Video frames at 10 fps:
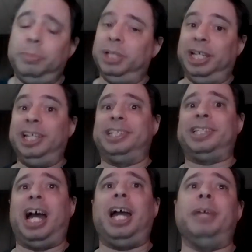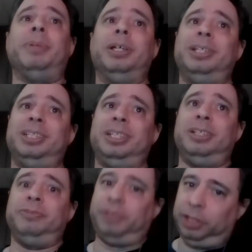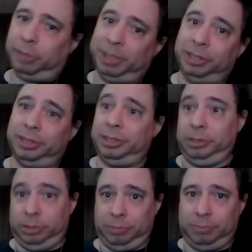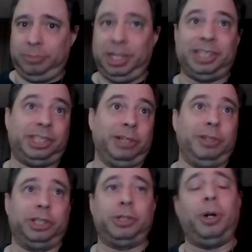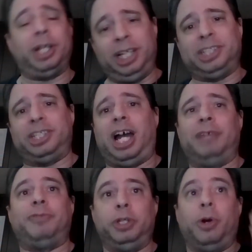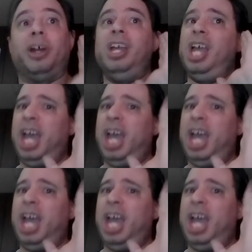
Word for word: But it is time for a little bit less serious talk, and it's time for your